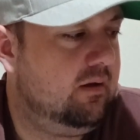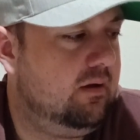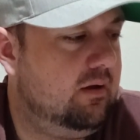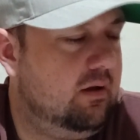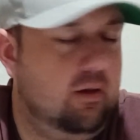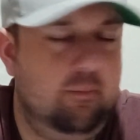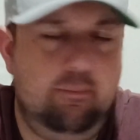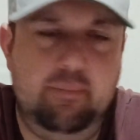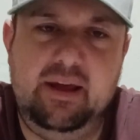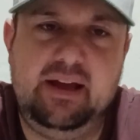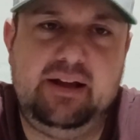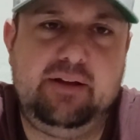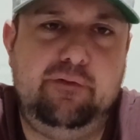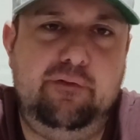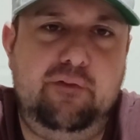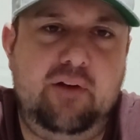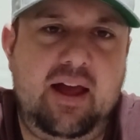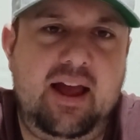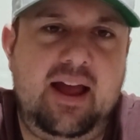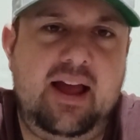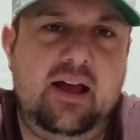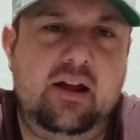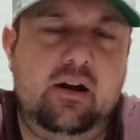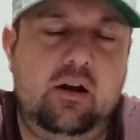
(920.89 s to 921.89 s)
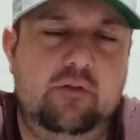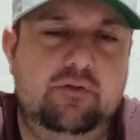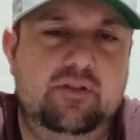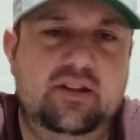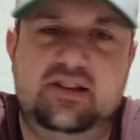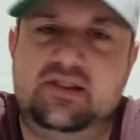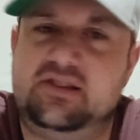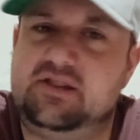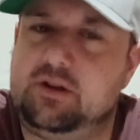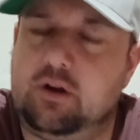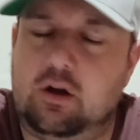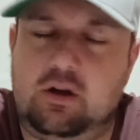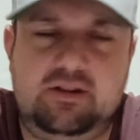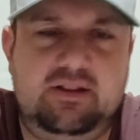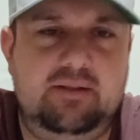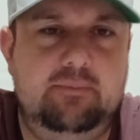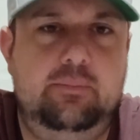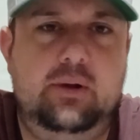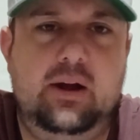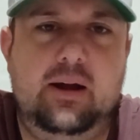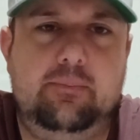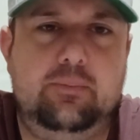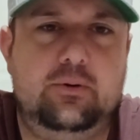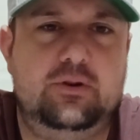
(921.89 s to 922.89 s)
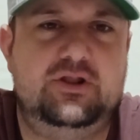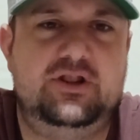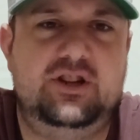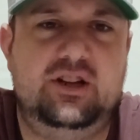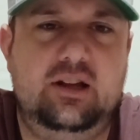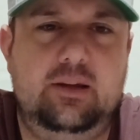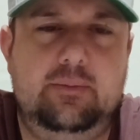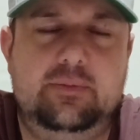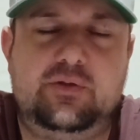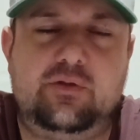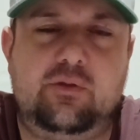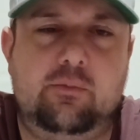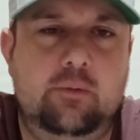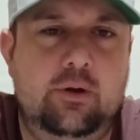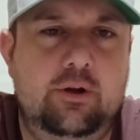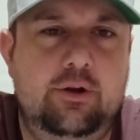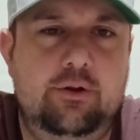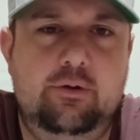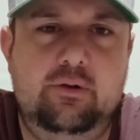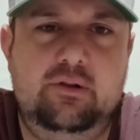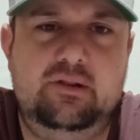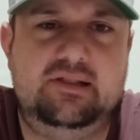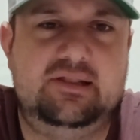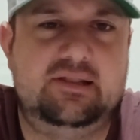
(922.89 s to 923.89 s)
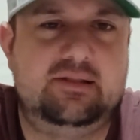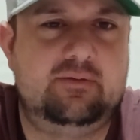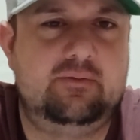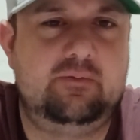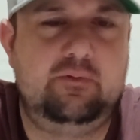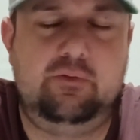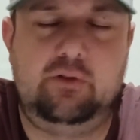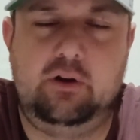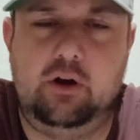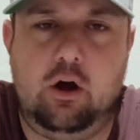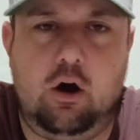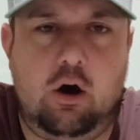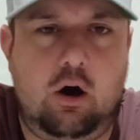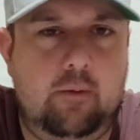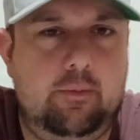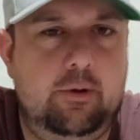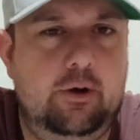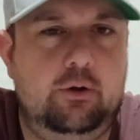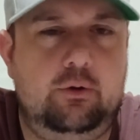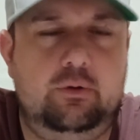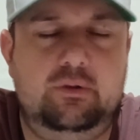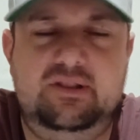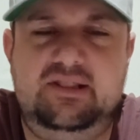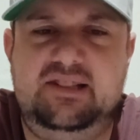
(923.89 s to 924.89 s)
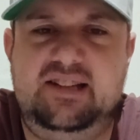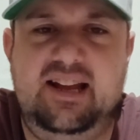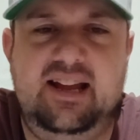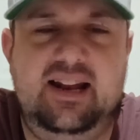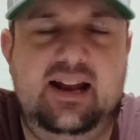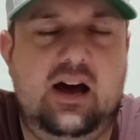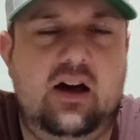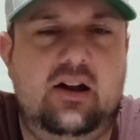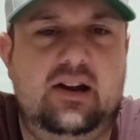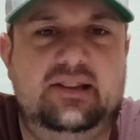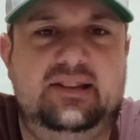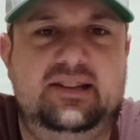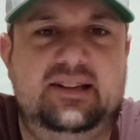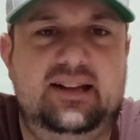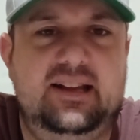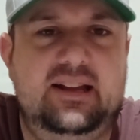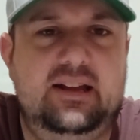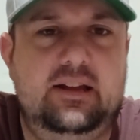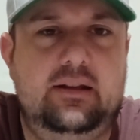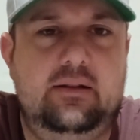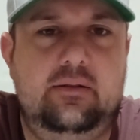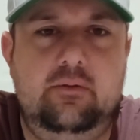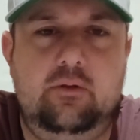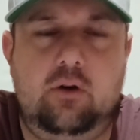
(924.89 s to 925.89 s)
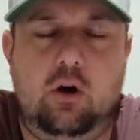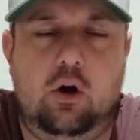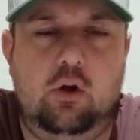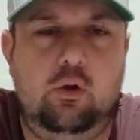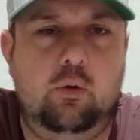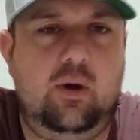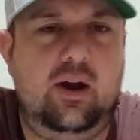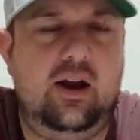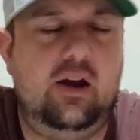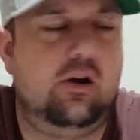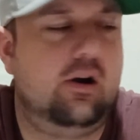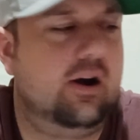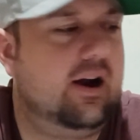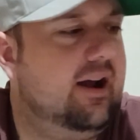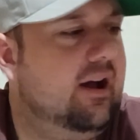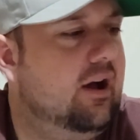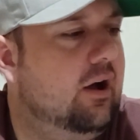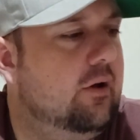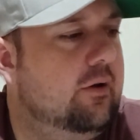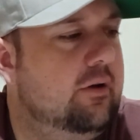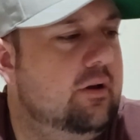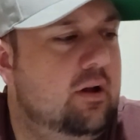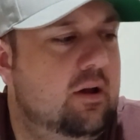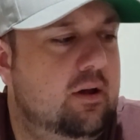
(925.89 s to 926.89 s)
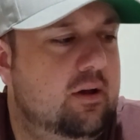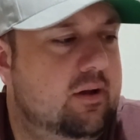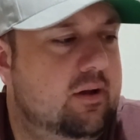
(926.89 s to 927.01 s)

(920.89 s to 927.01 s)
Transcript: a big fan of the salt and pepper chips from Oots. Phenomenal. 10 out of 10 all the way around.